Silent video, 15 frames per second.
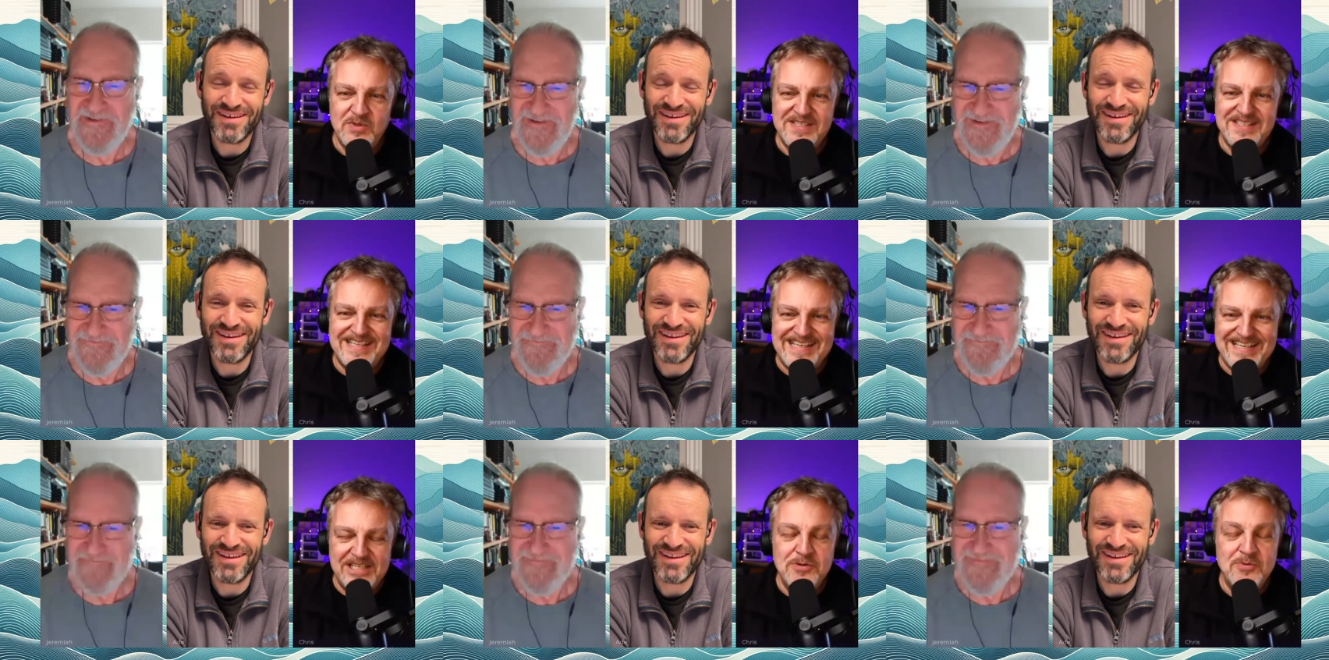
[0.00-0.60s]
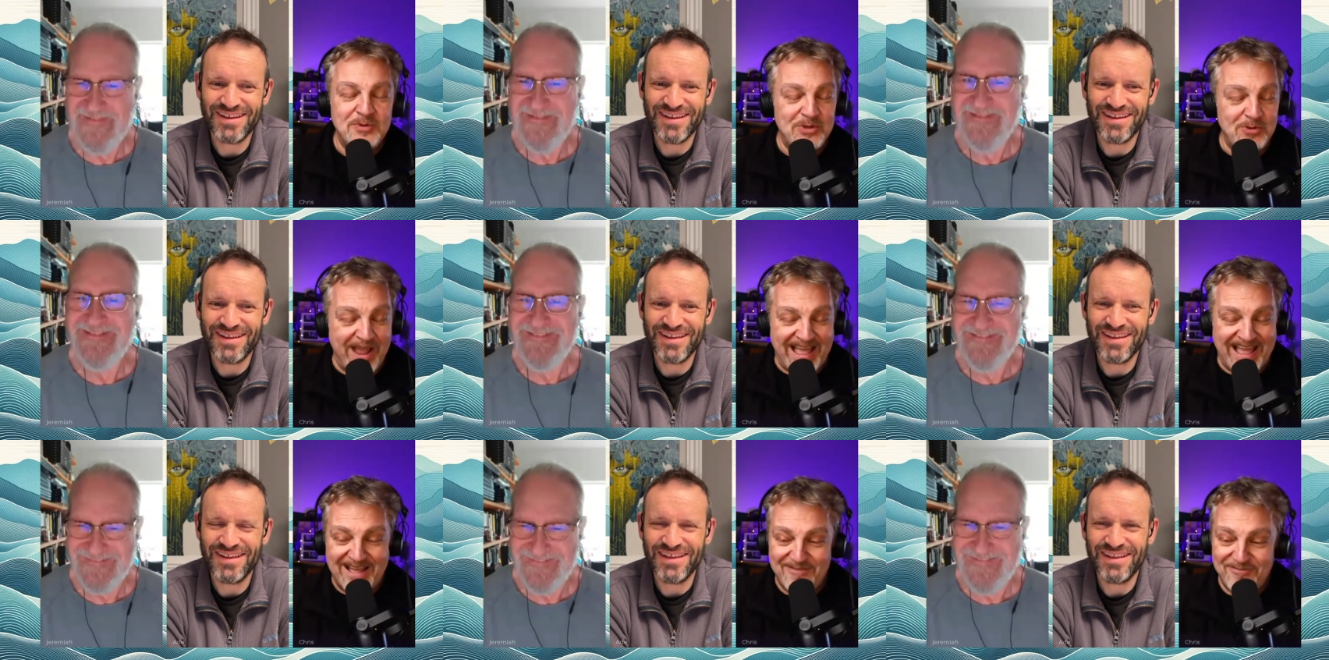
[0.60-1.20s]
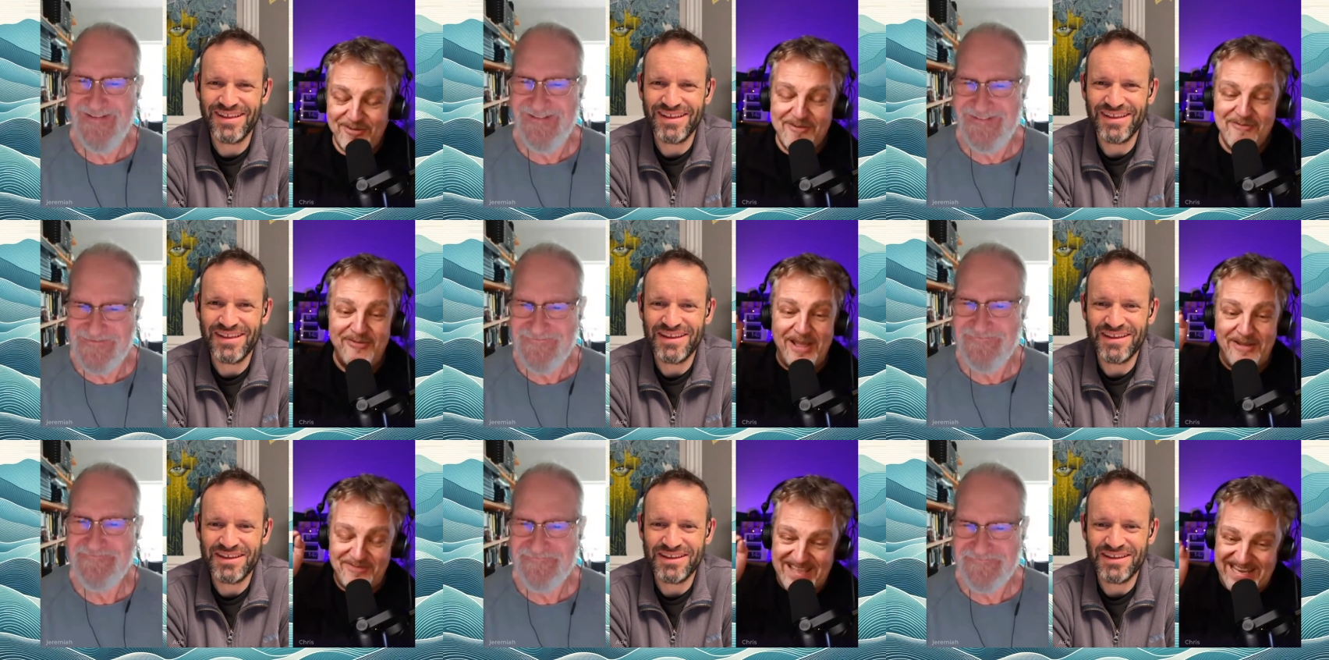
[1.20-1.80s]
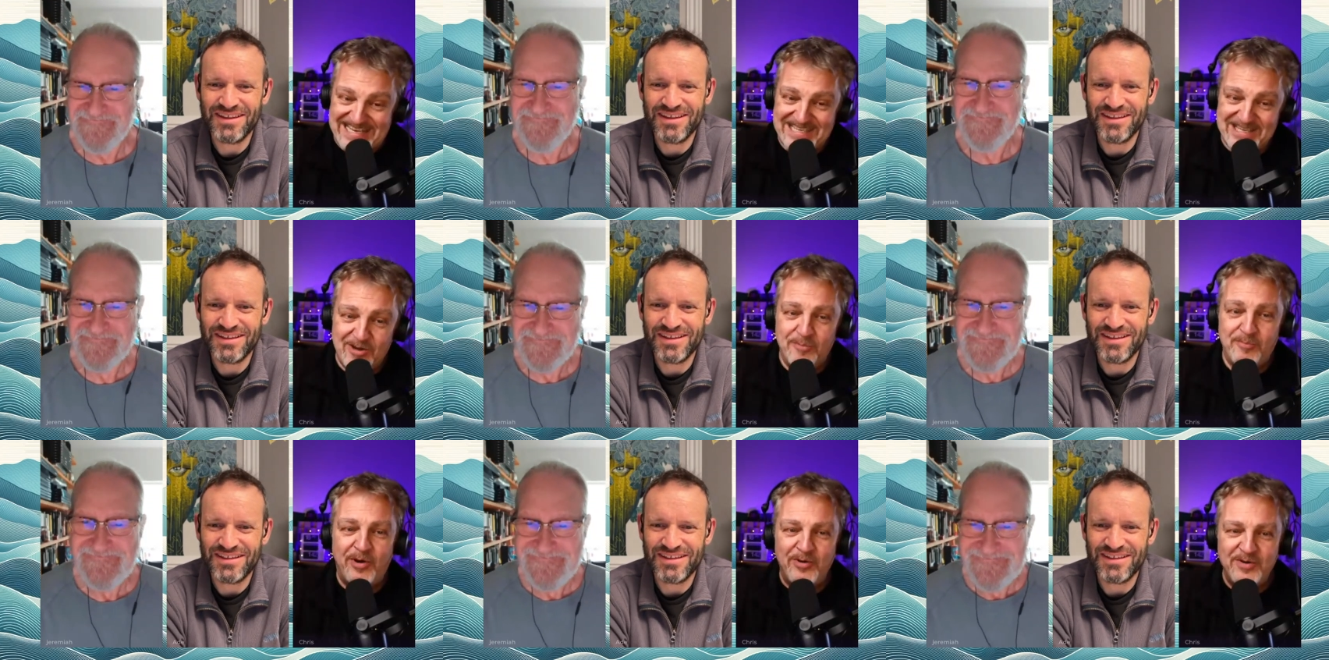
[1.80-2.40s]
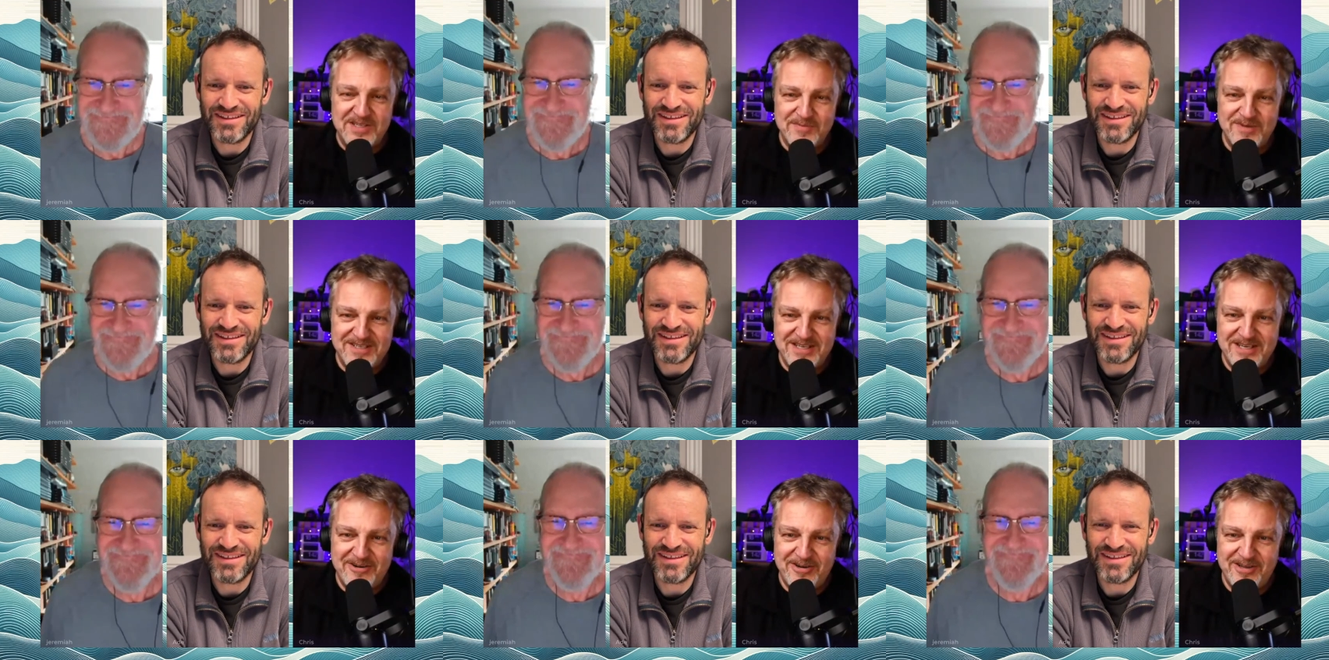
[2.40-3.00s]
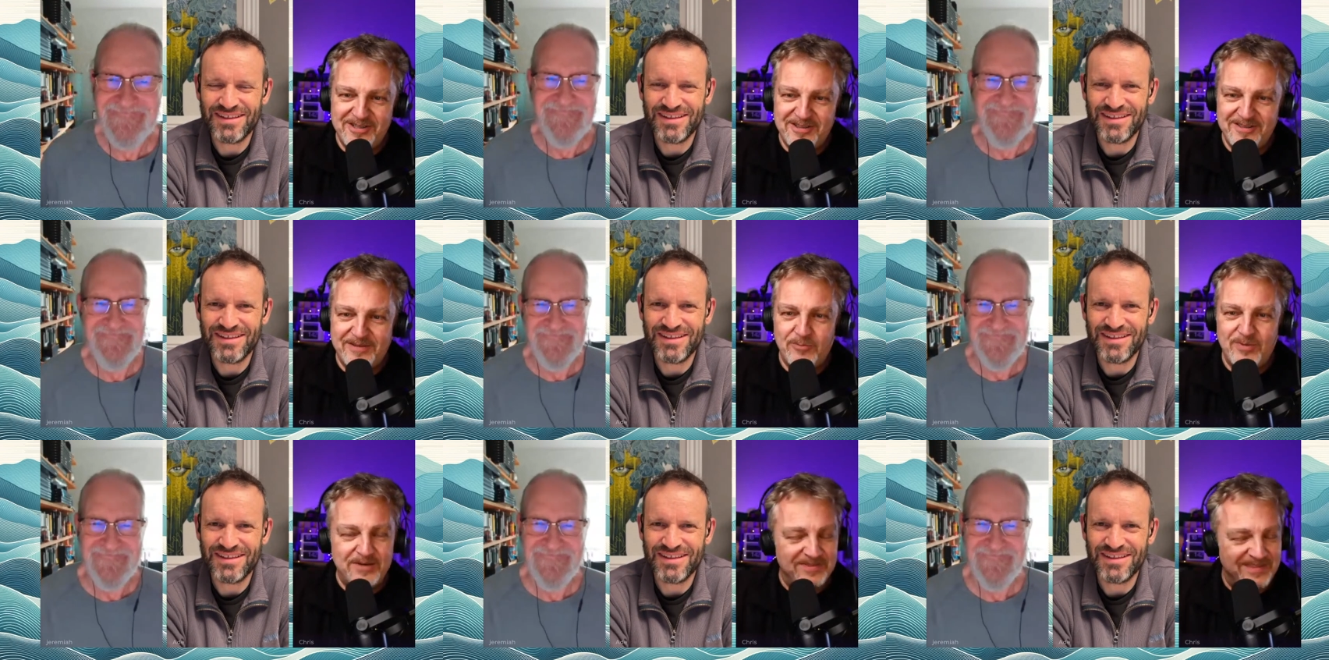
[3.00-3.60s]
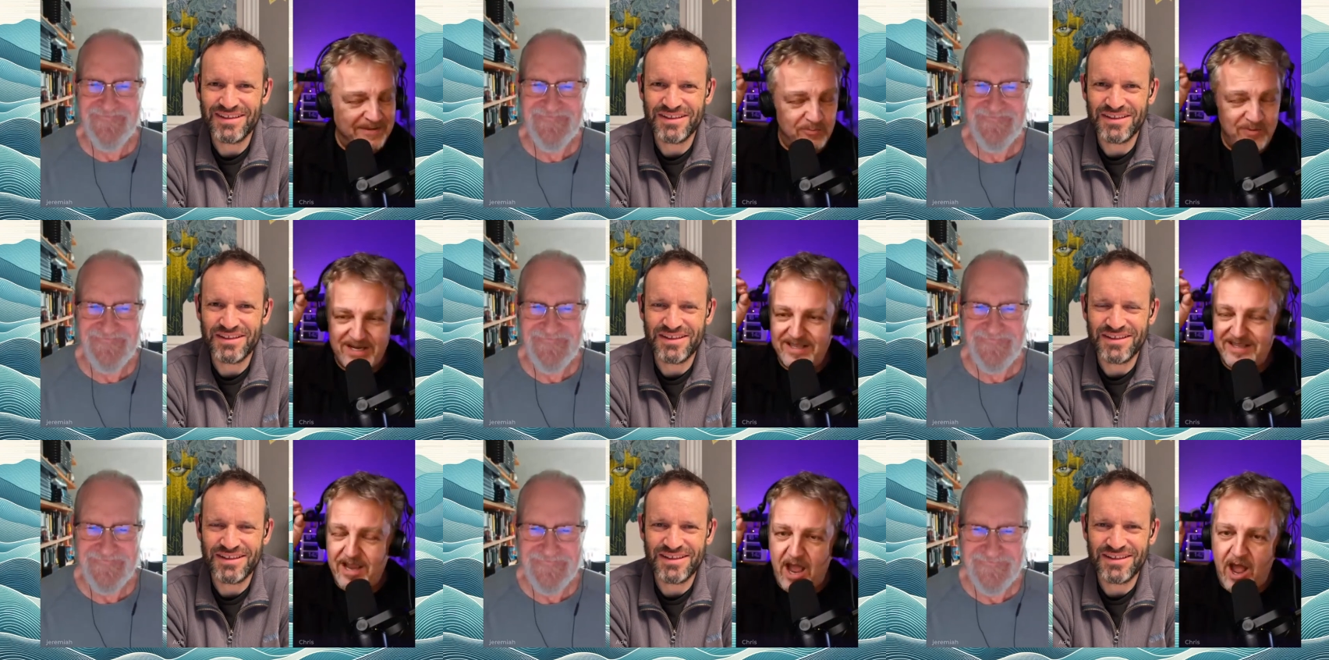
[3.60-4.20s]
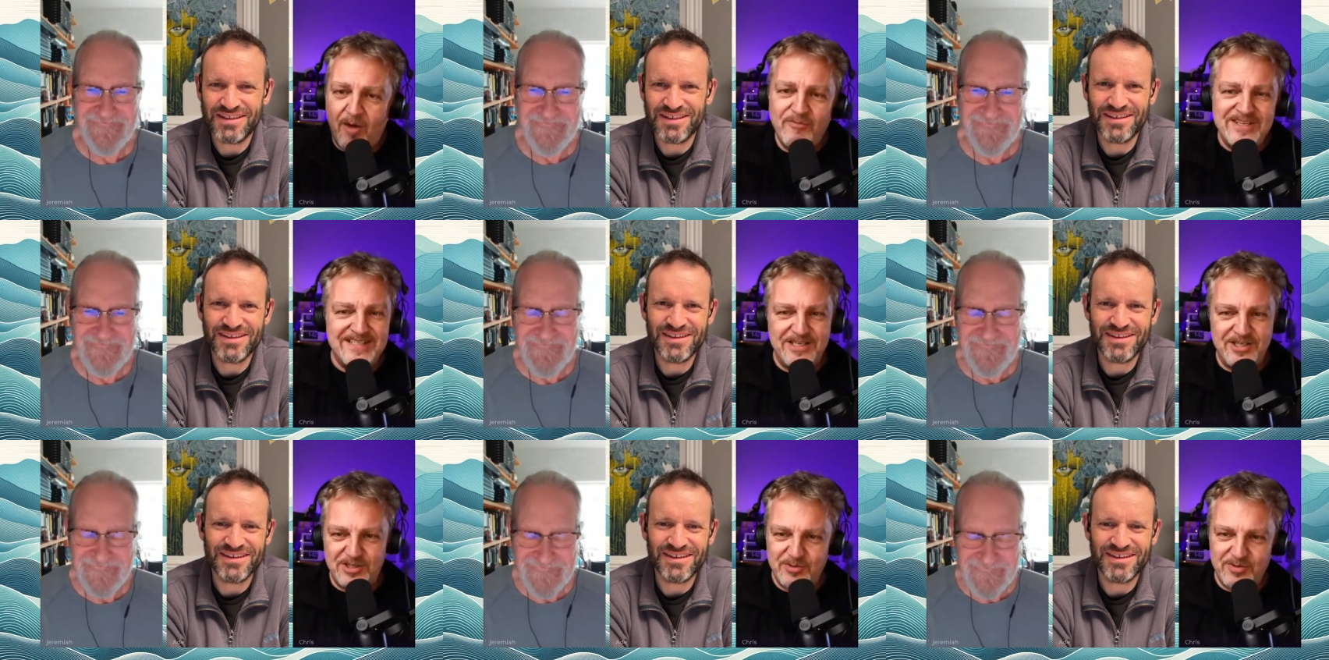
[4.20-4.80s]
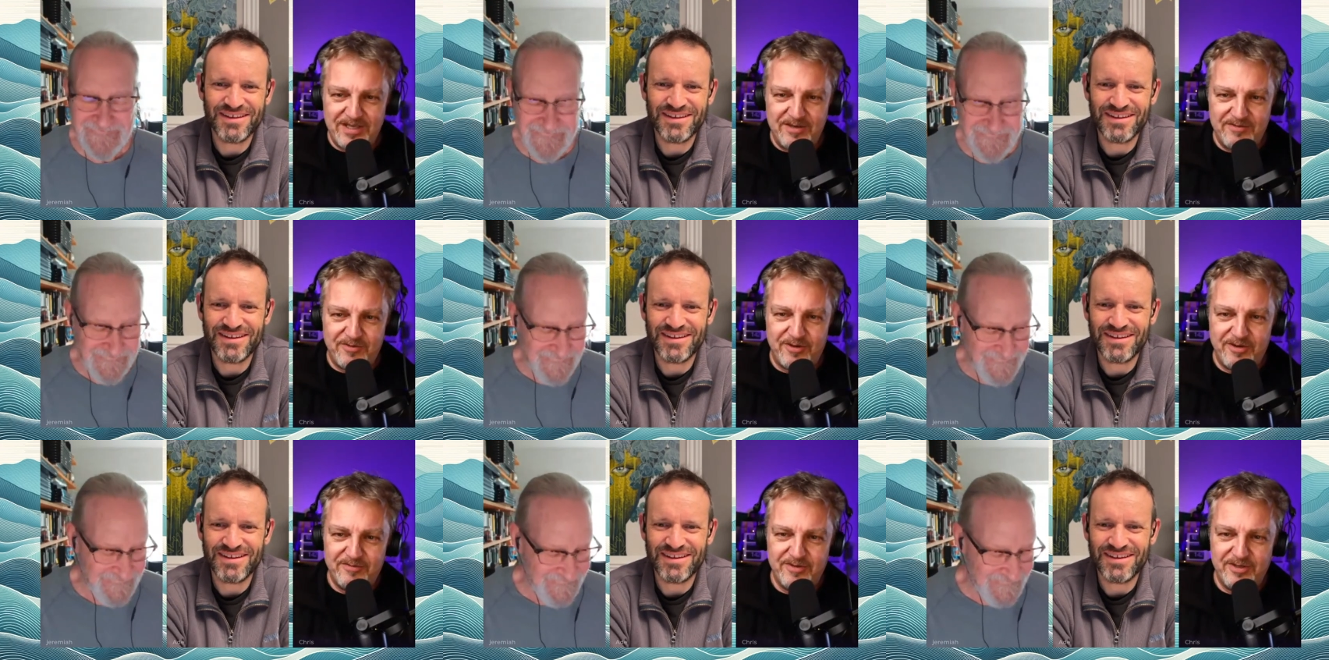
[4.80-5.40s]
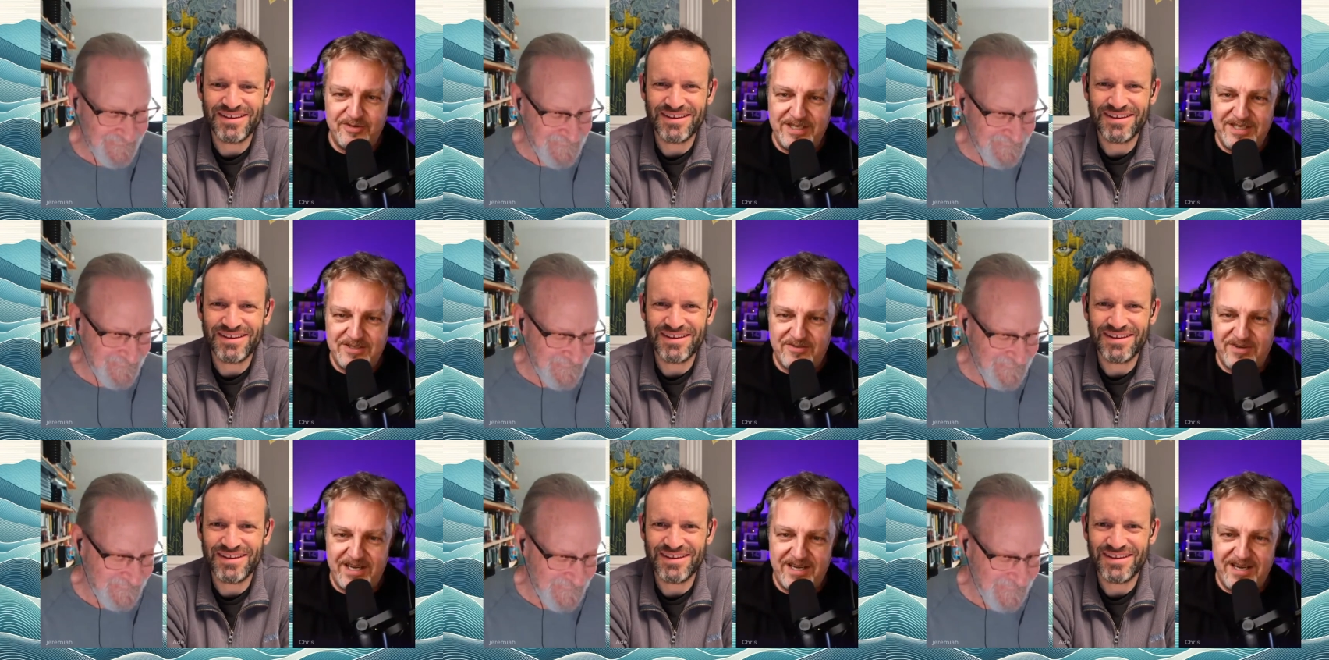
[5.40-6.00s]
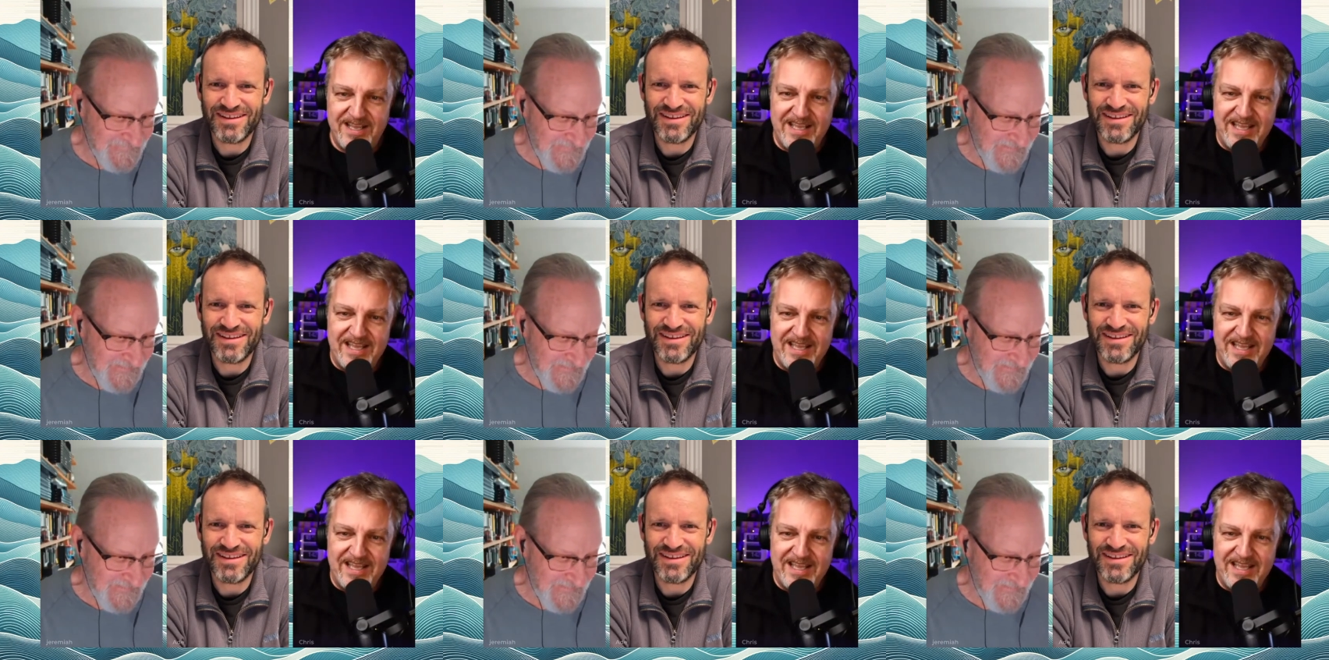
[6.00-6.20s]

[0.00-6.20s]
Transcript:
Speaker 1: You see, you you have yeah. video bonus material that where, that where they're obviously shooting in front of a green screen,